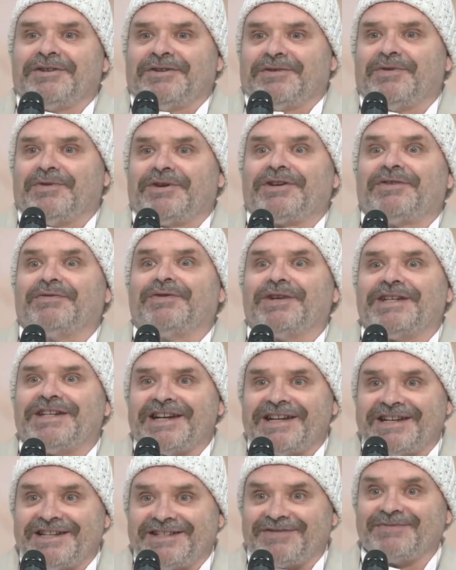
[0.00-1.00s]
what have we
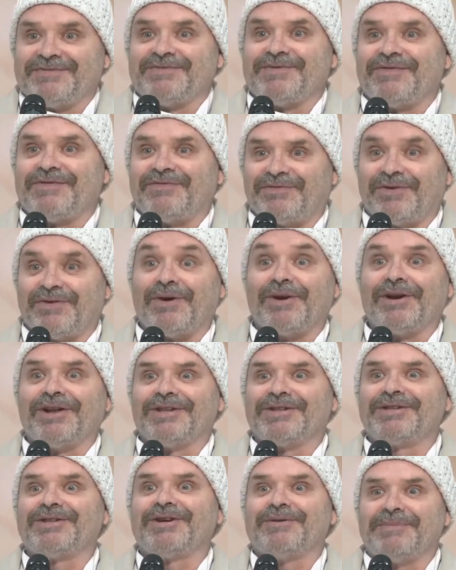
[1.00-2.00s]
done? We've fallen
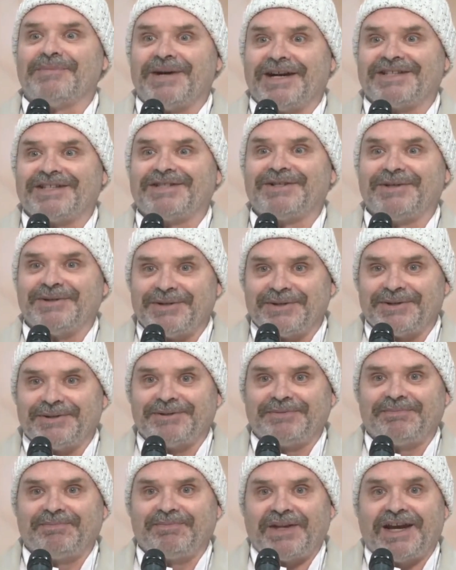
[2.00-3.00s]
so much,
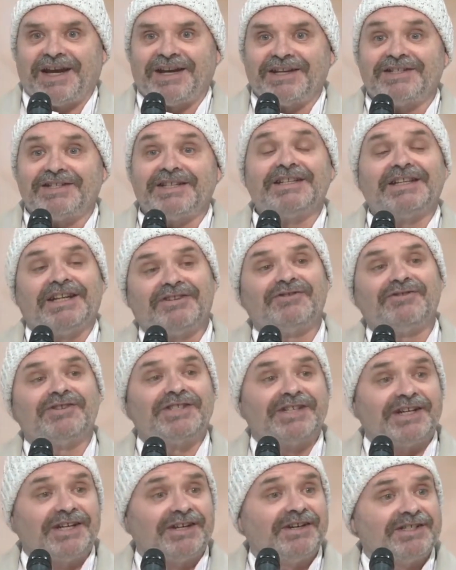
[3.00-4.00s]
and it's in
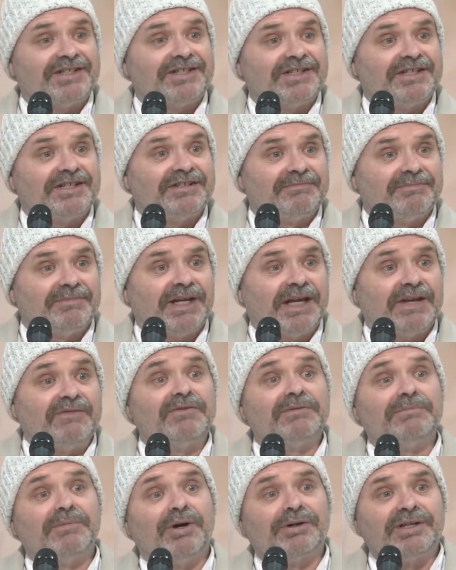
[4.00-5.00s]
literature, it's in even
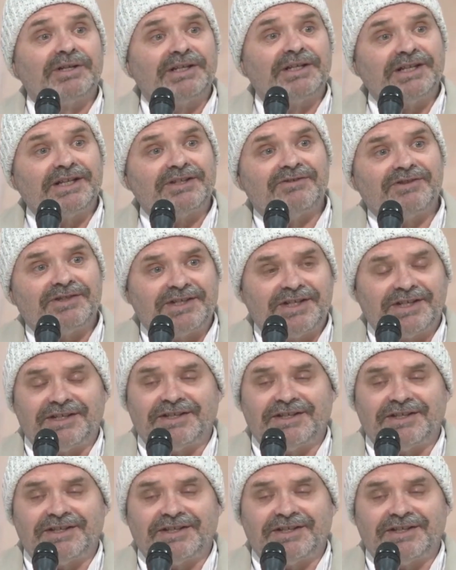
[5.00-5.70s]
modern literature.